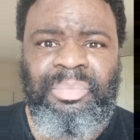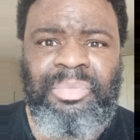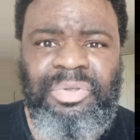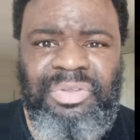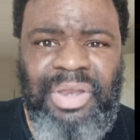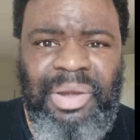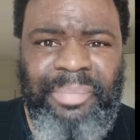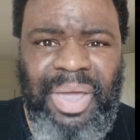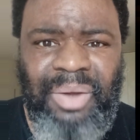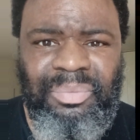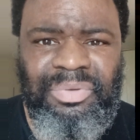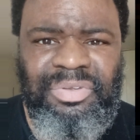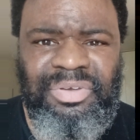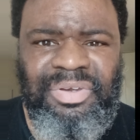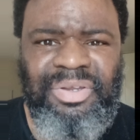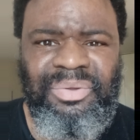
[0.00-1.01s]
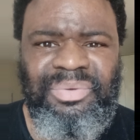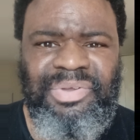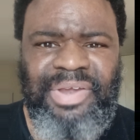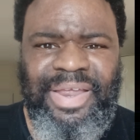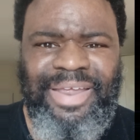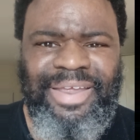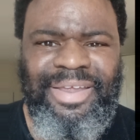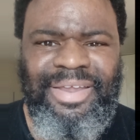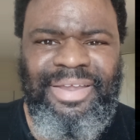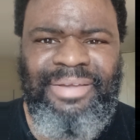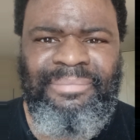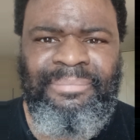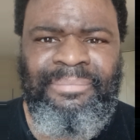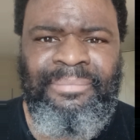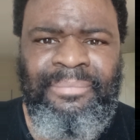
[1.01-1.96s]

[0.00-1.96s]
cinematic with CLJ,